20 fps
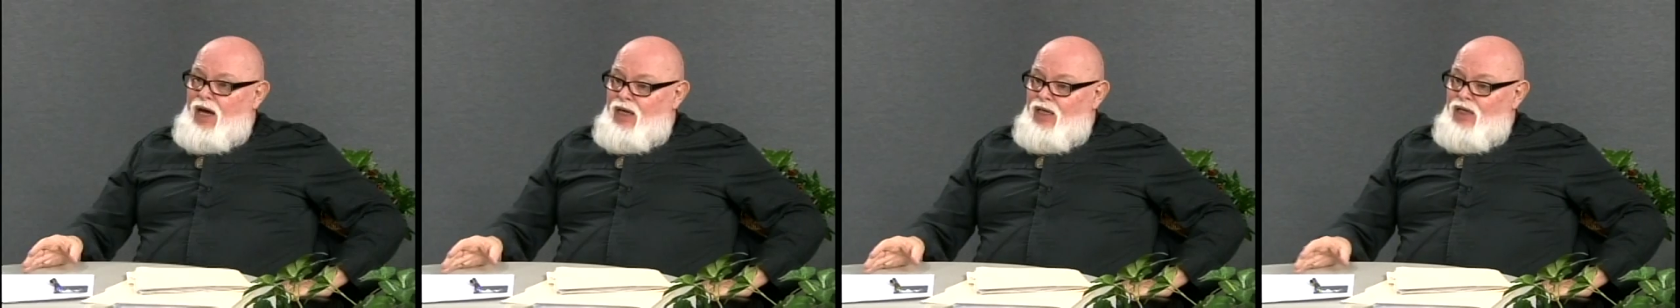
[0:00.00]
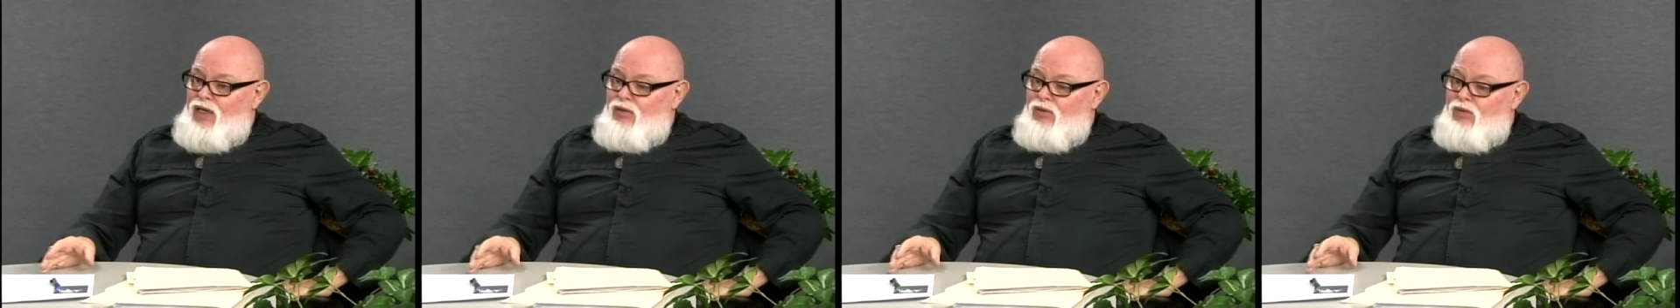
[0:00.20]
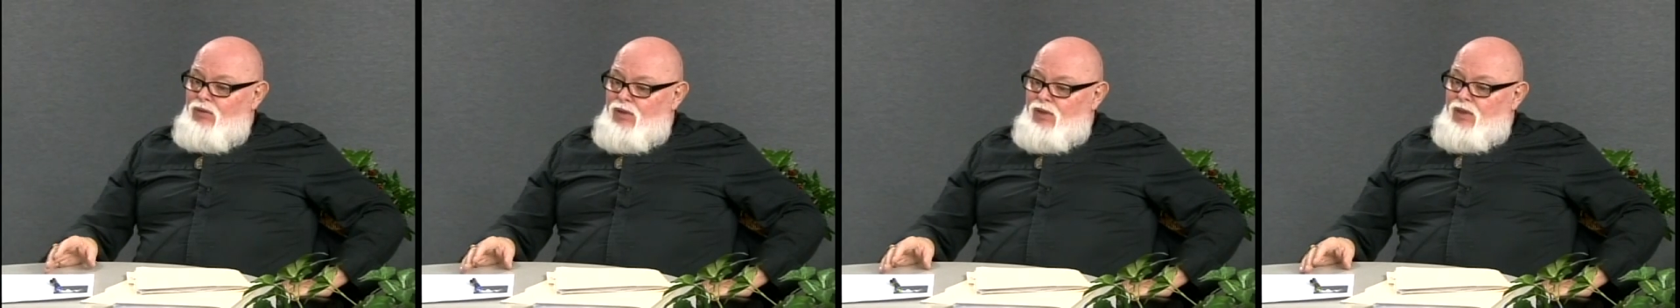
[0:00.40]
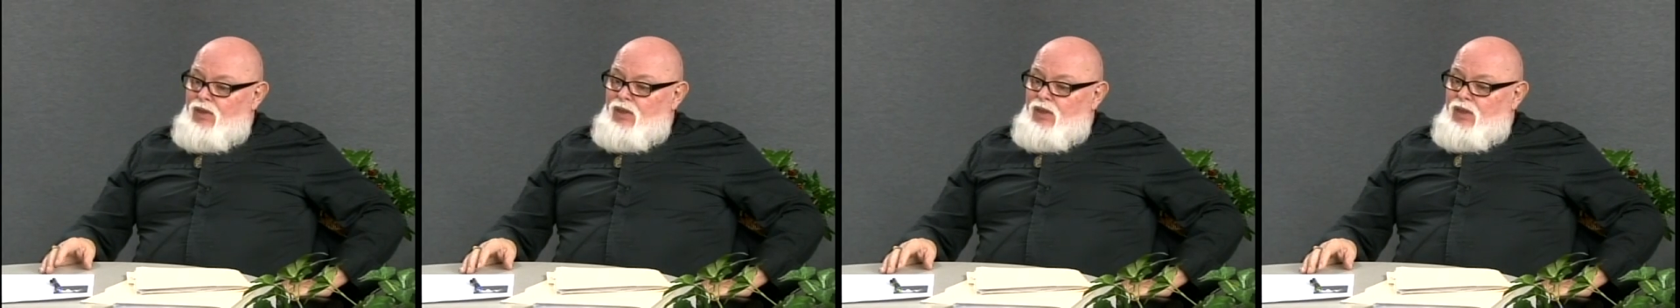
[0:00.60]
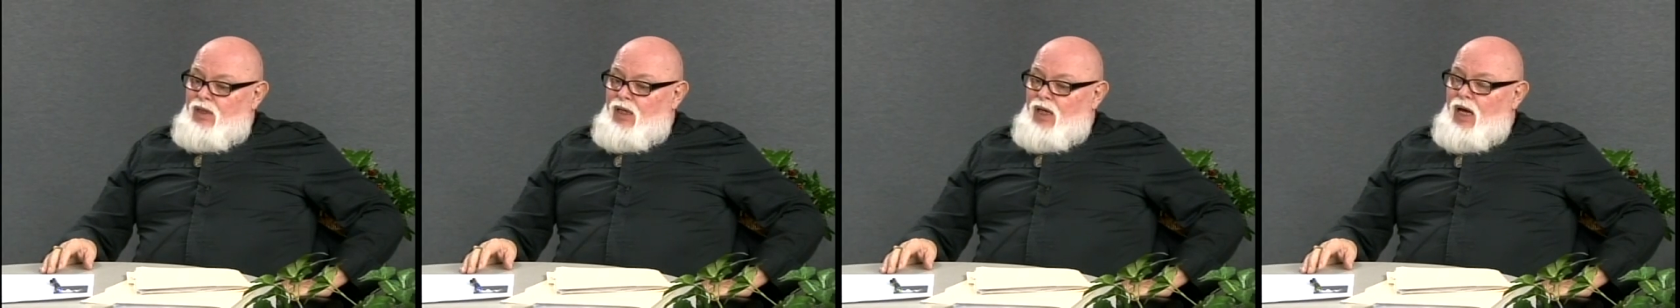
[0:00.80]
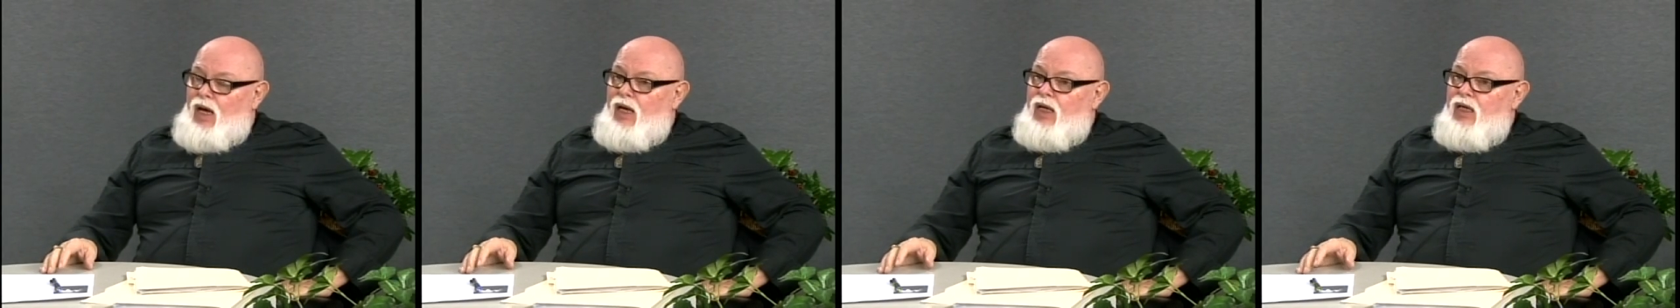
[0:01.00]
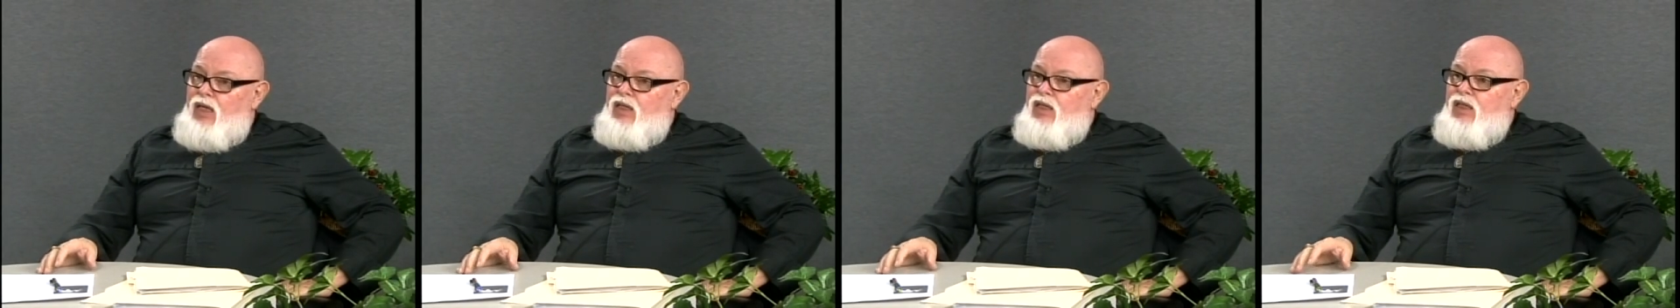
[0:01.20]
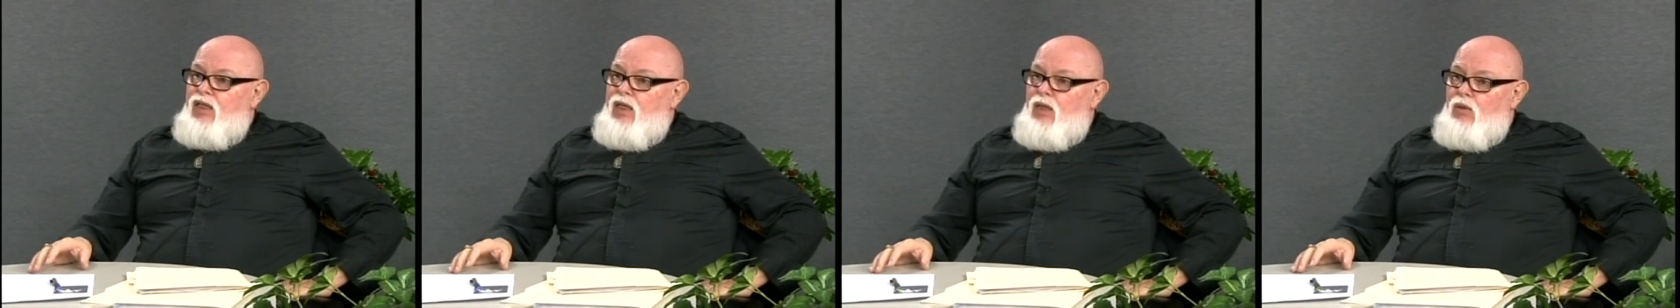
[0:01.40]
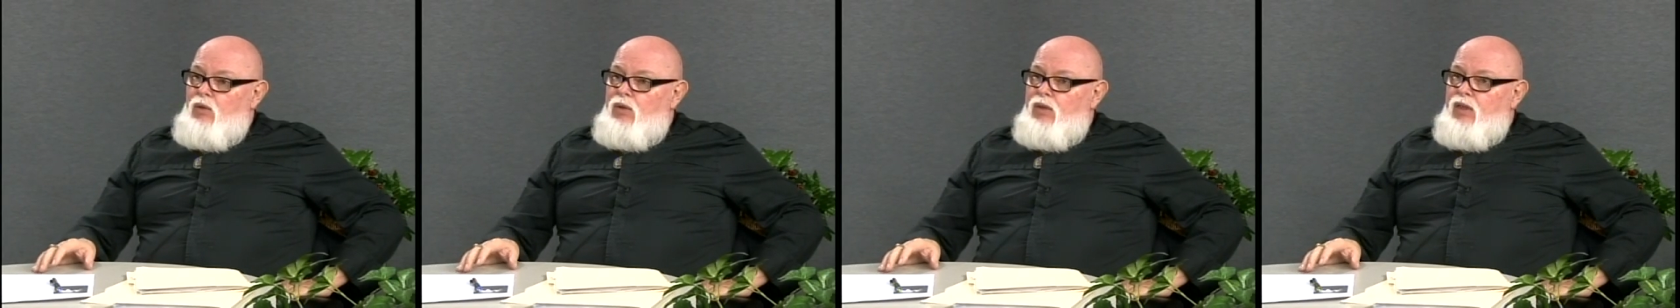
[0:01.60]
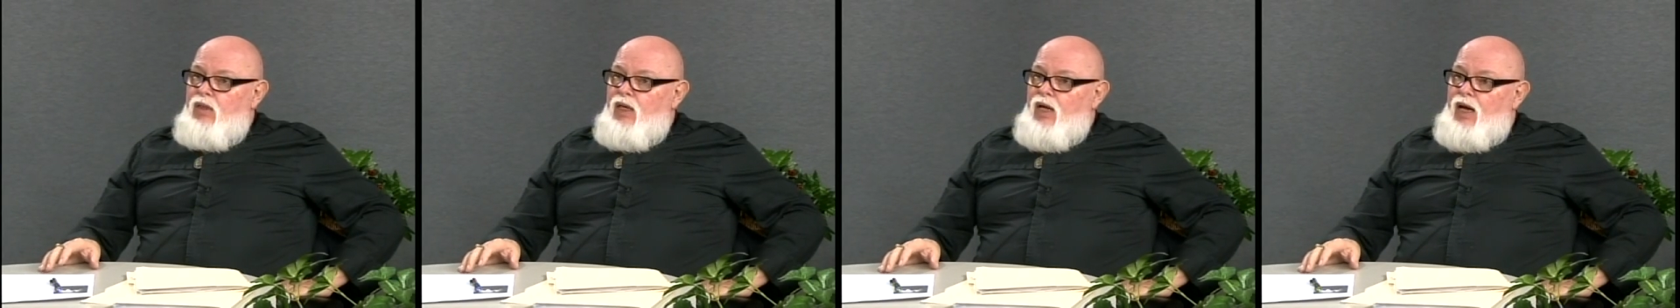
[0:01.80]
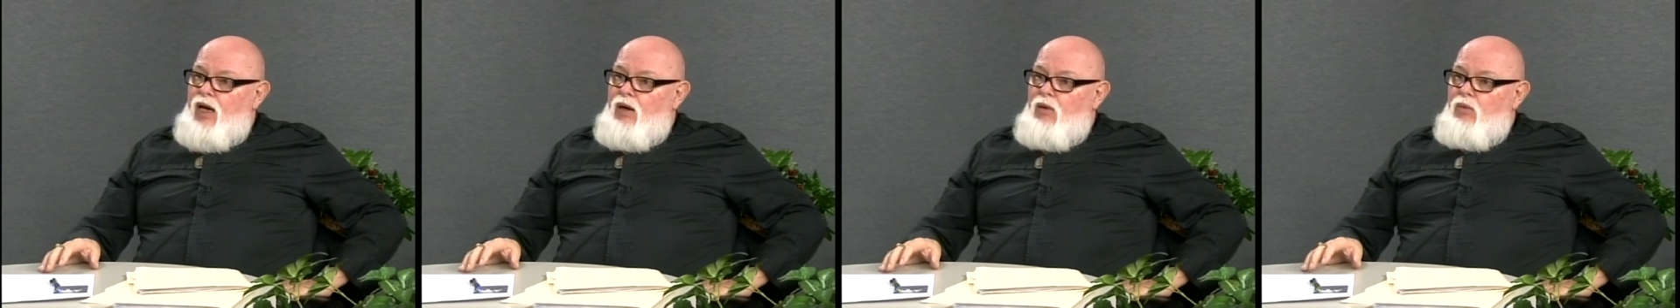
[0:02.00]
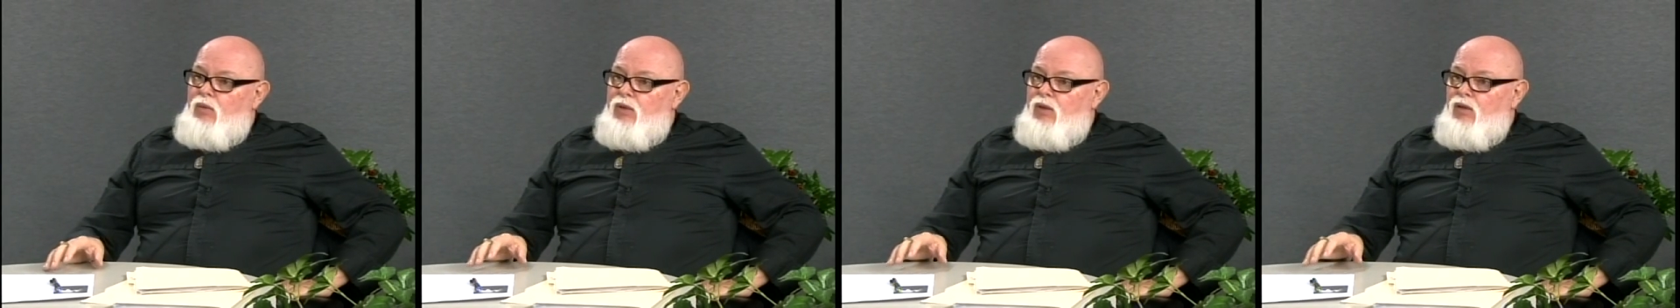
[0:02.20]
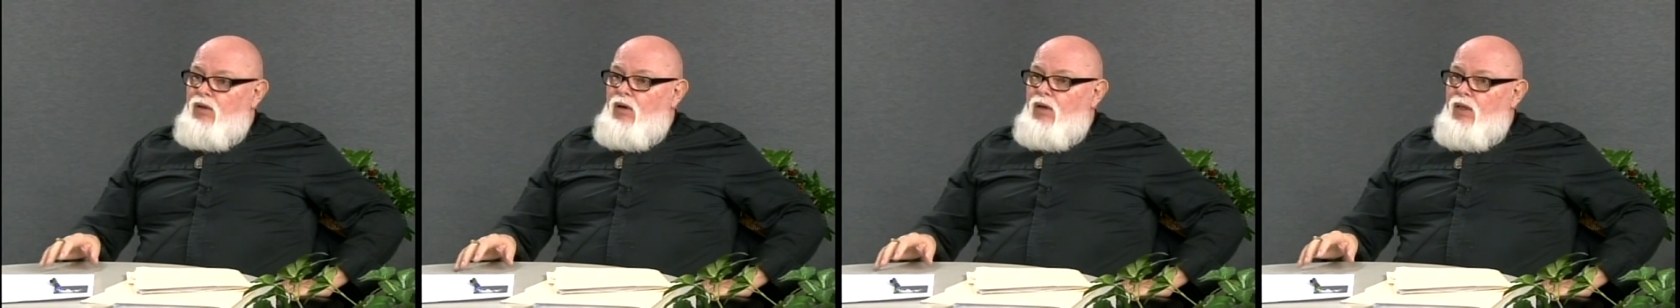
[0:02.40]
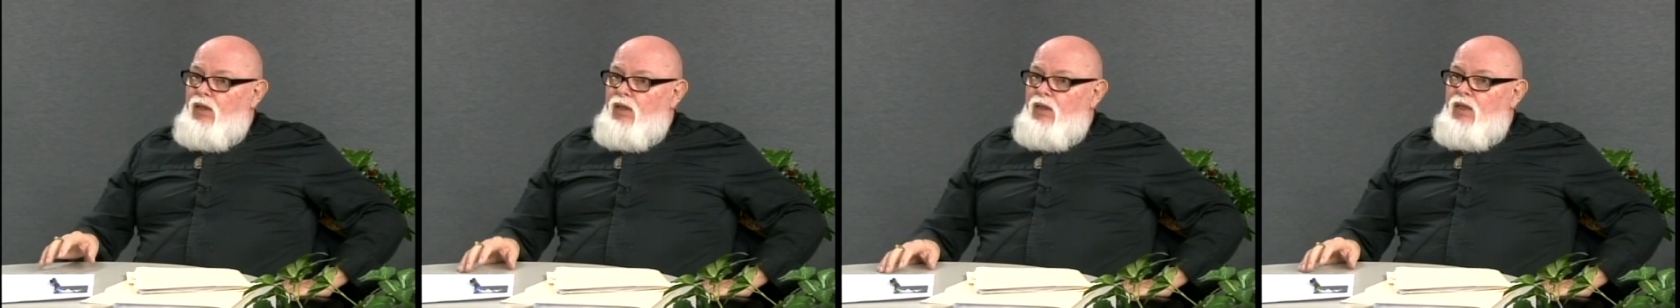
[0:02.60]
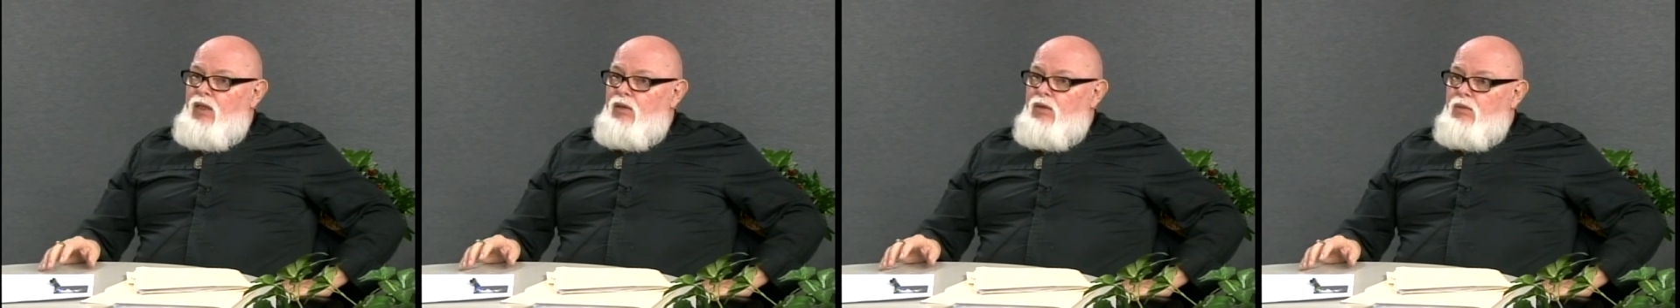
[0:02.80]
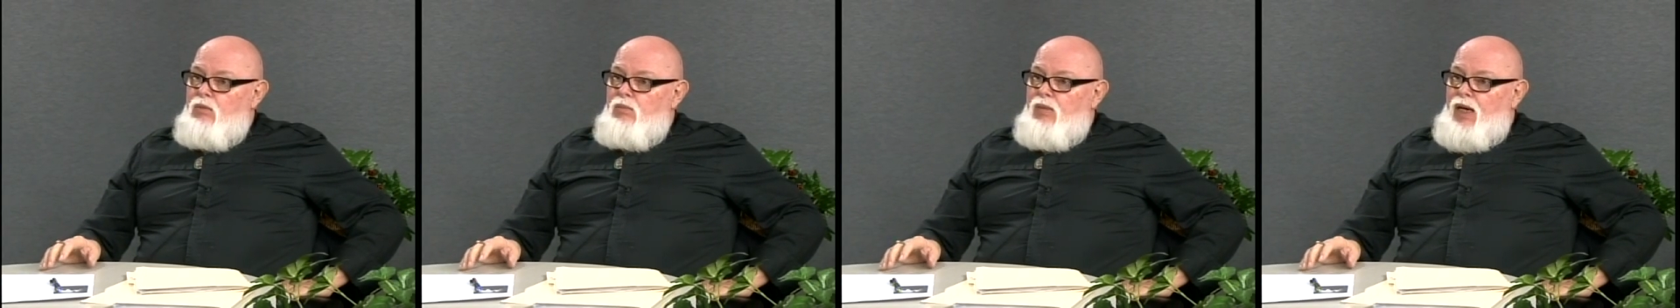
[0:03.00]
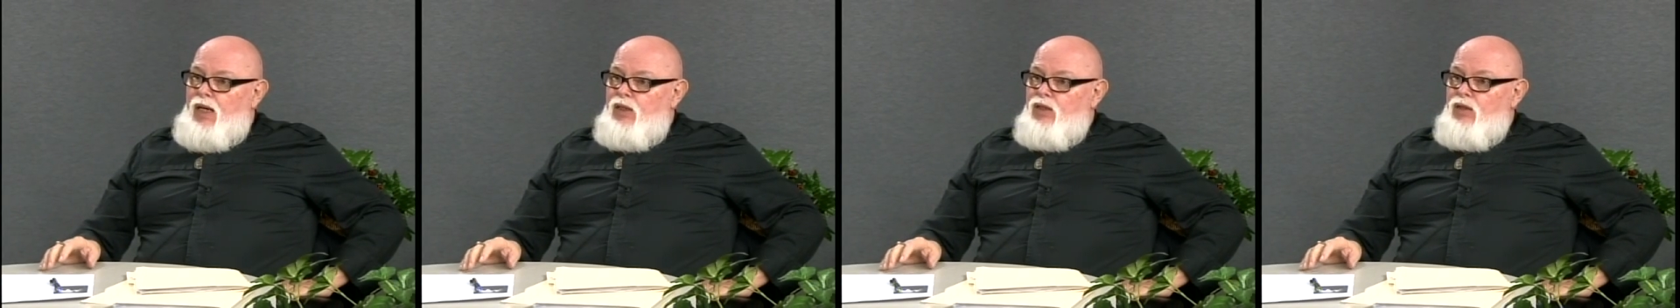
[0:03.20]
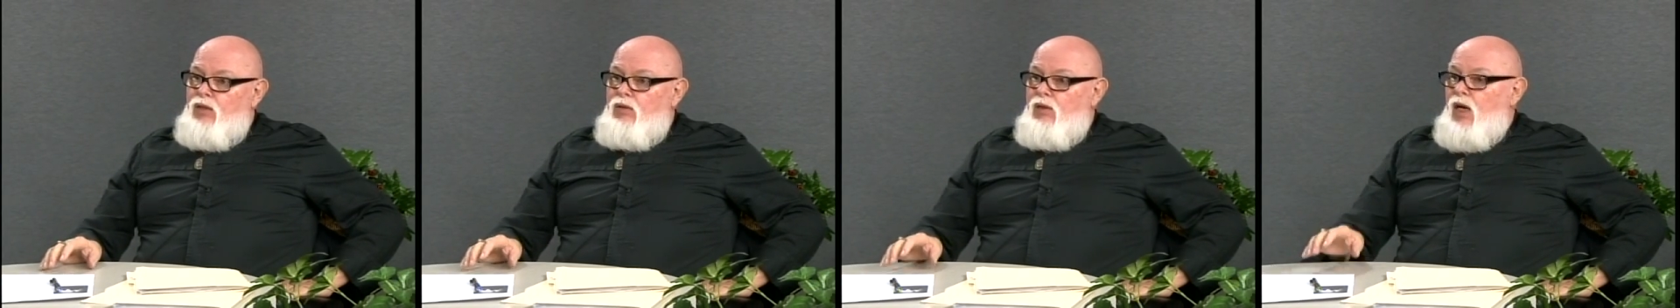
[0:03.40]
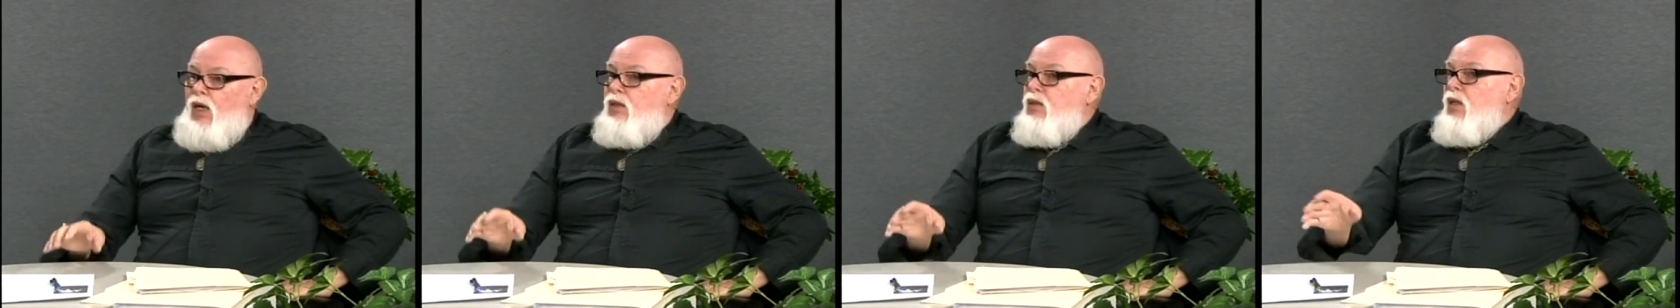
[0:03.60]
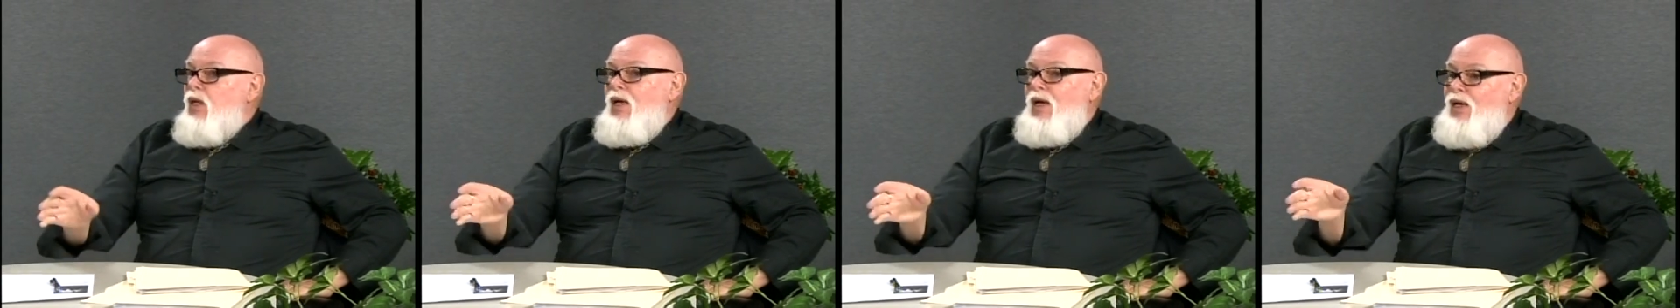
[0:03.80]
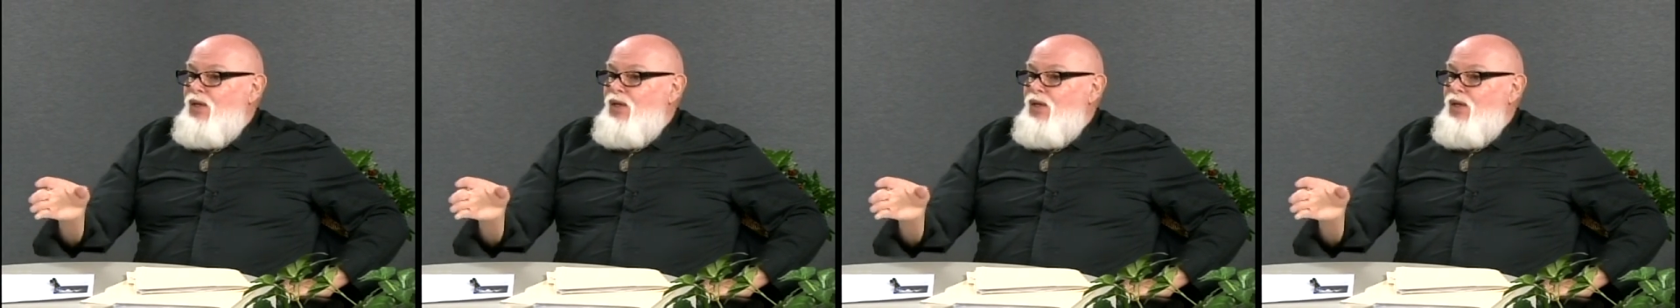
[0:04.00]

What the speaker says: do you deal with that with all these macho guys?